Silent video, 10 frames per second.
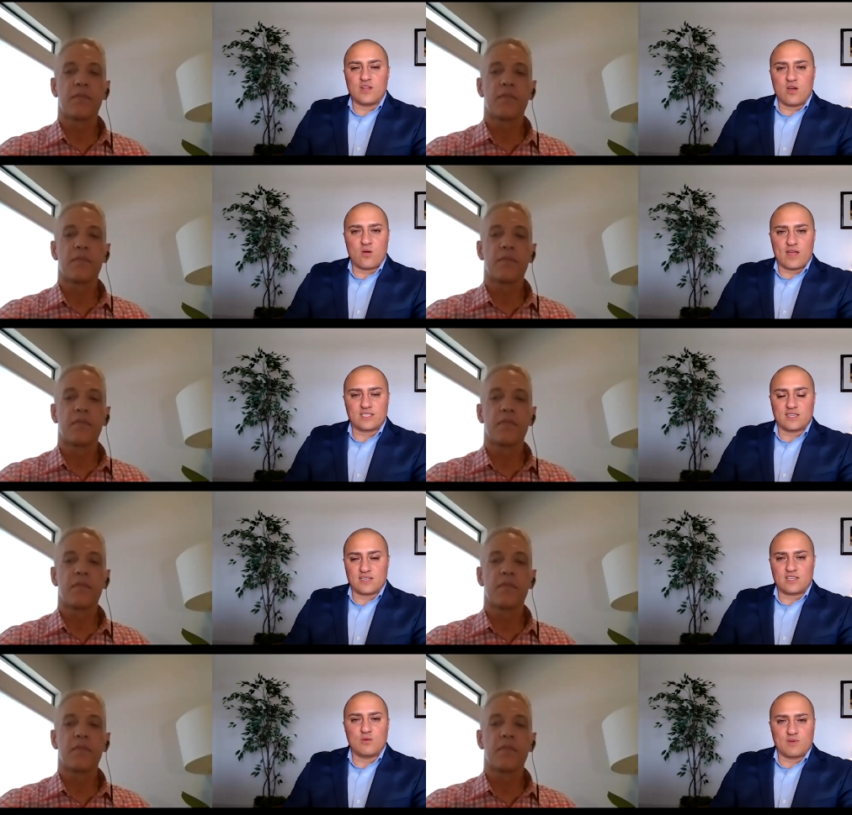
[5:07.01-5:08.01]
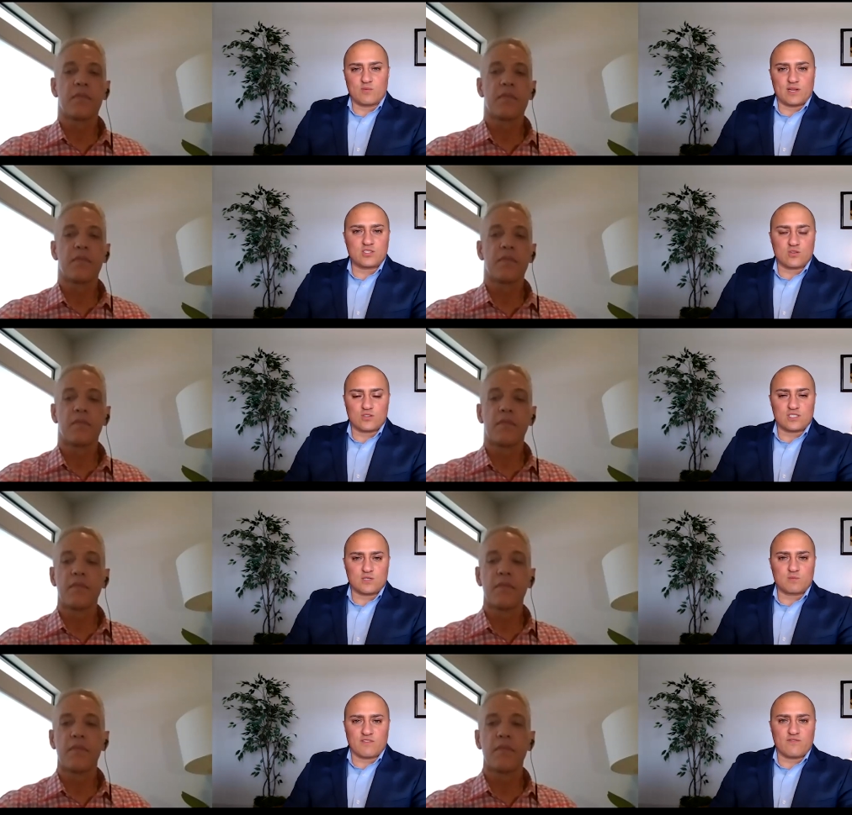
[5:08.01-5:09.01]
Speaker 1: know as a human
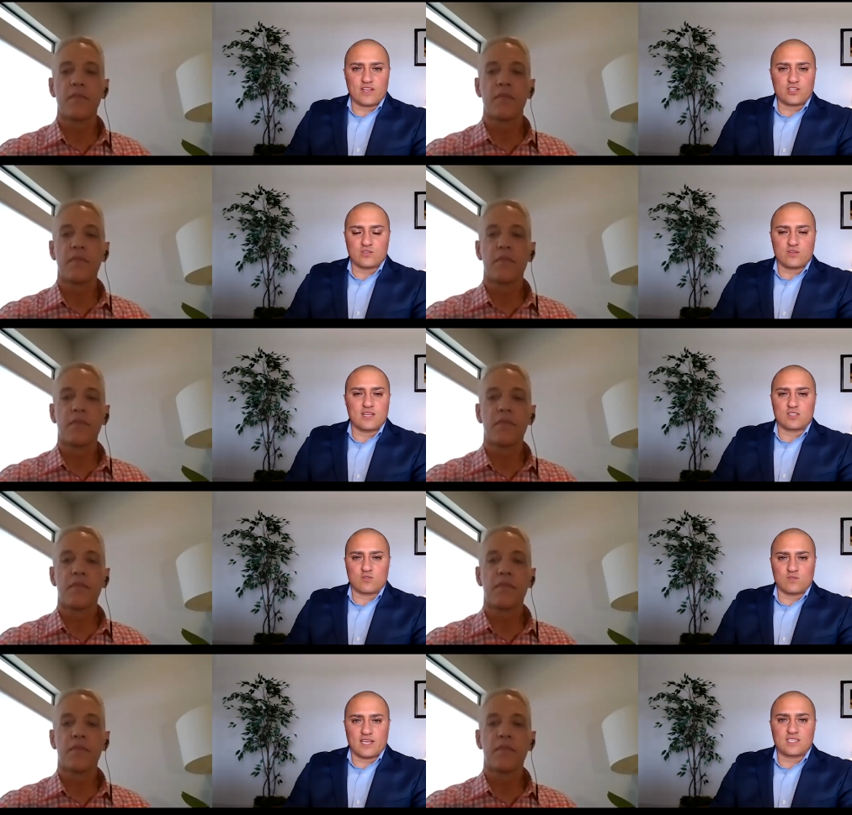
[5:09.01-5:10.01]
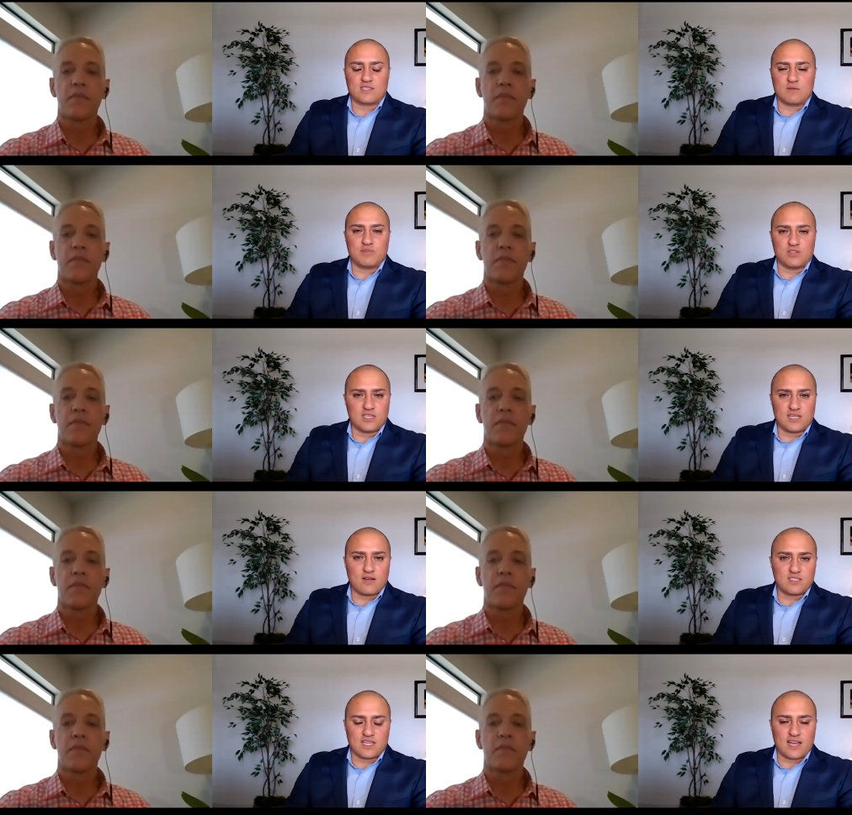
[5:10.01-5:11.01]
resources professional as it relates to building
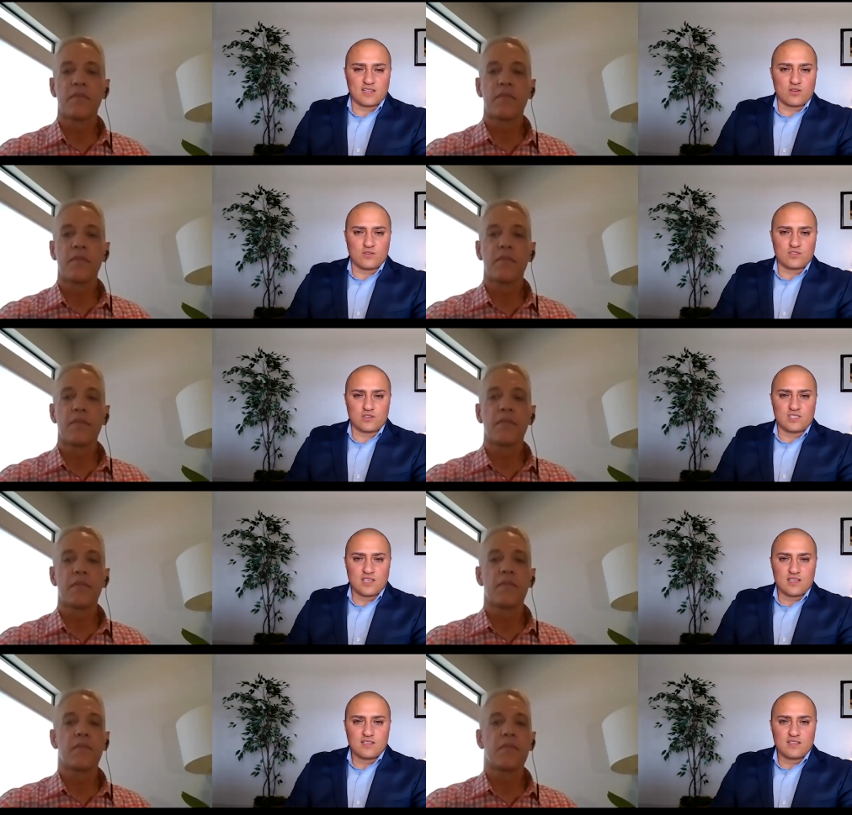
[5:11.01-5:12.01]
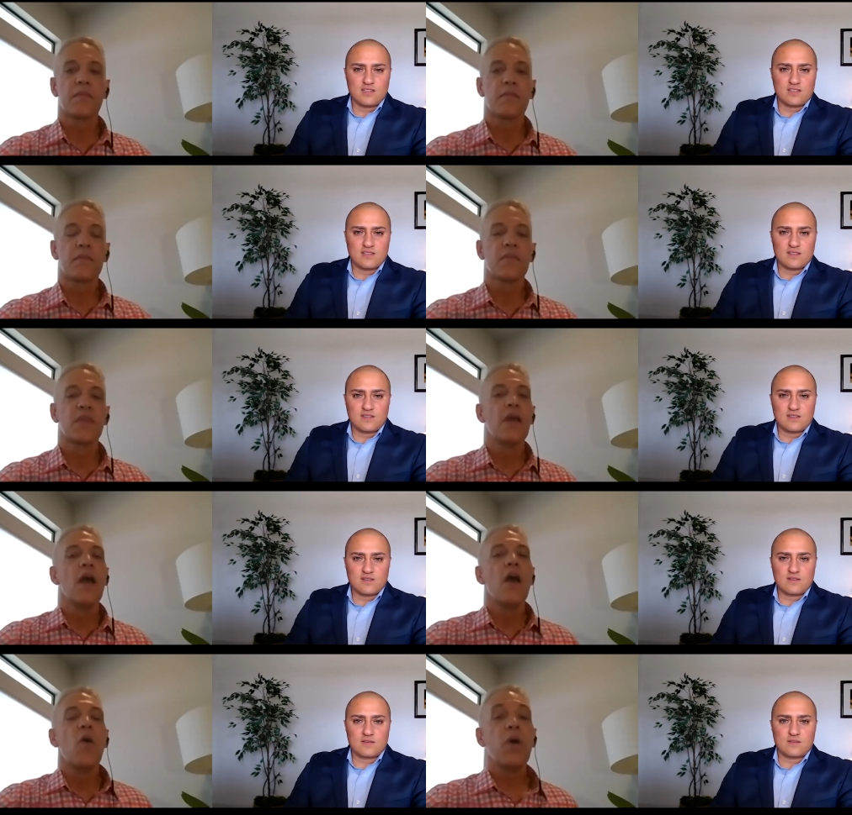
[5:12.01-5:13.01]
outstanding cultures
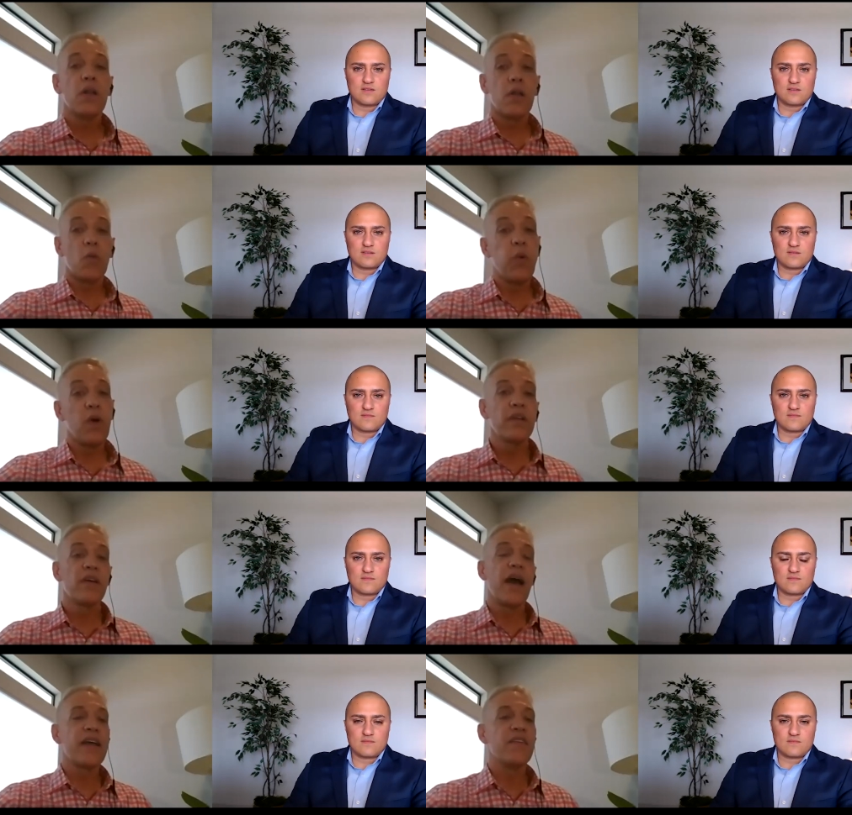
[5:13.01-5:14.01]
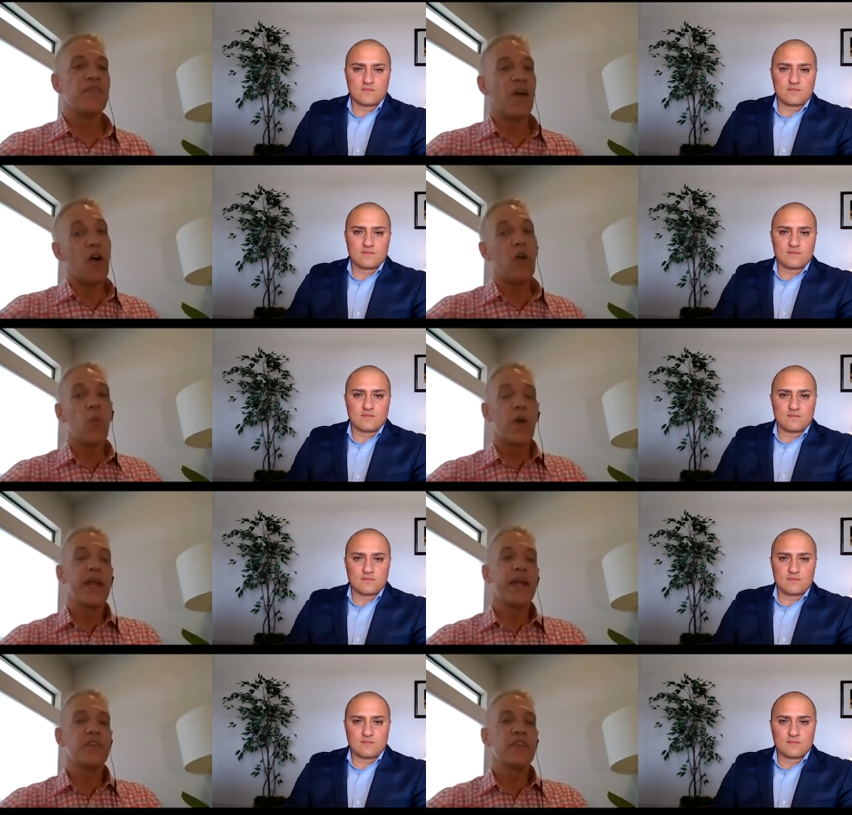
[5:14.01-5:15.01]
Speaker 2: well one i have
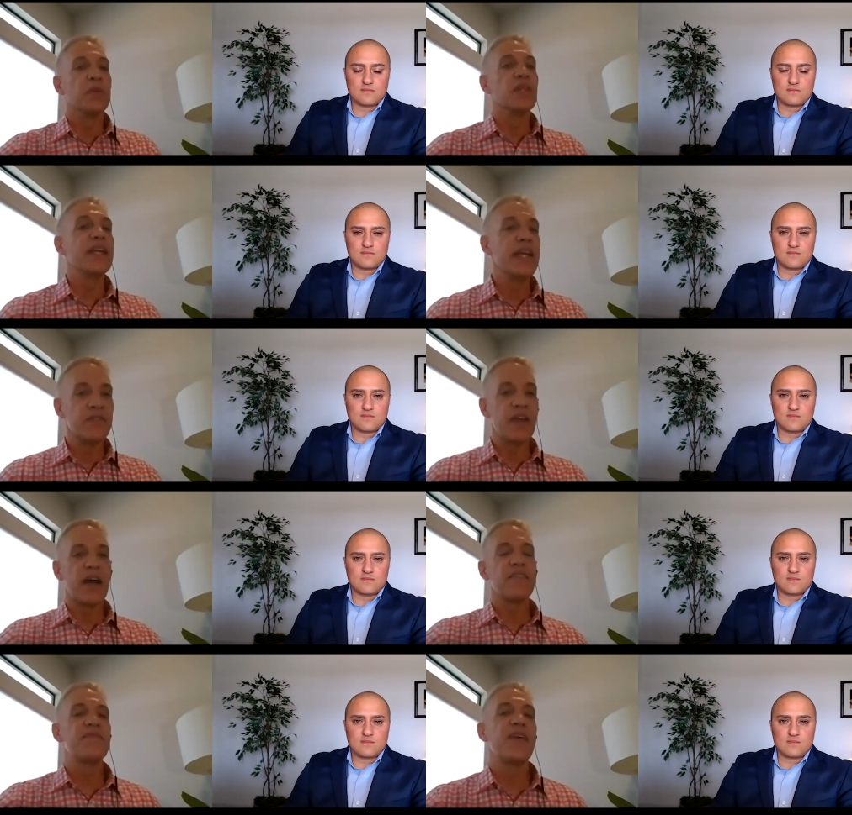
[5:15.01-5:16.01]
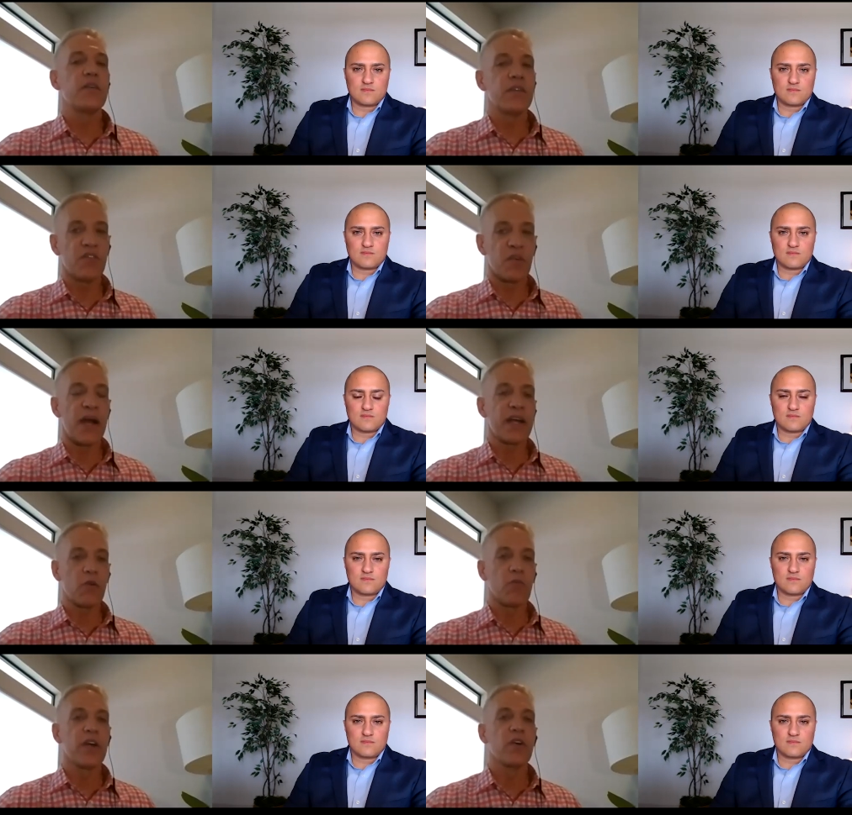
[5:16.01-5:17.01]
always believed i have found over my
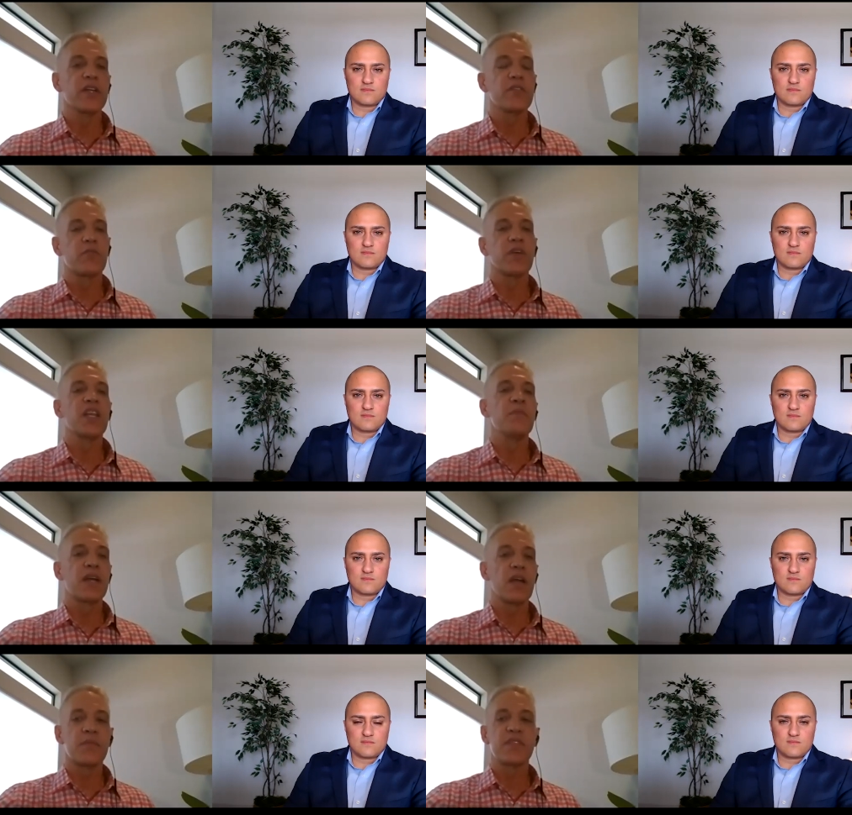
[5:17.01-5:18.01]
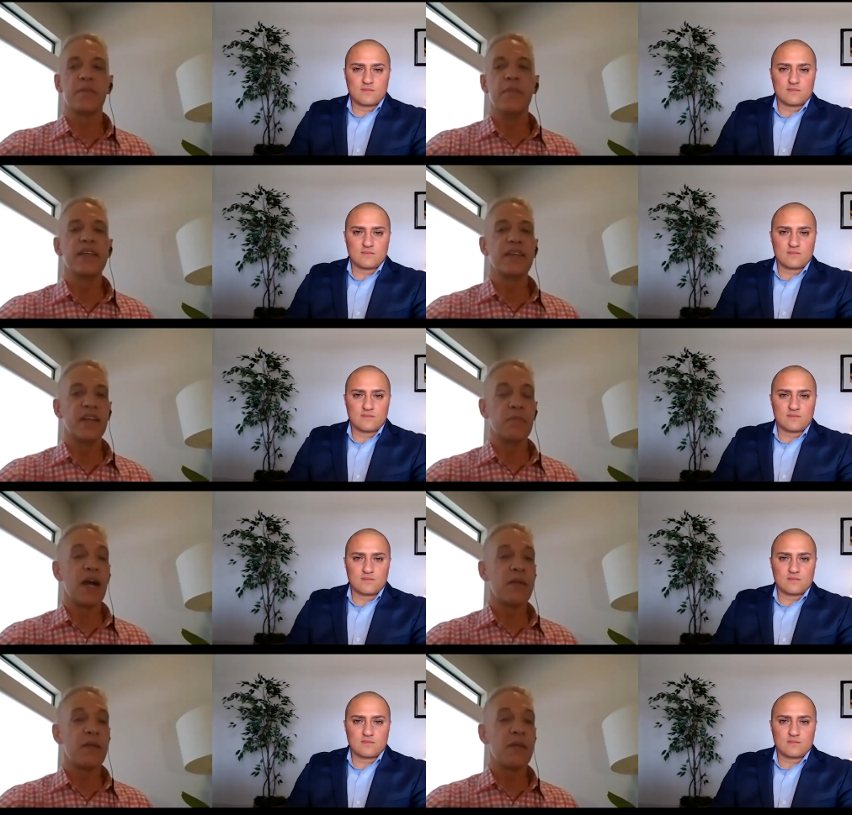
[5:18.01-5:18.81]
career and it's really become cemented in my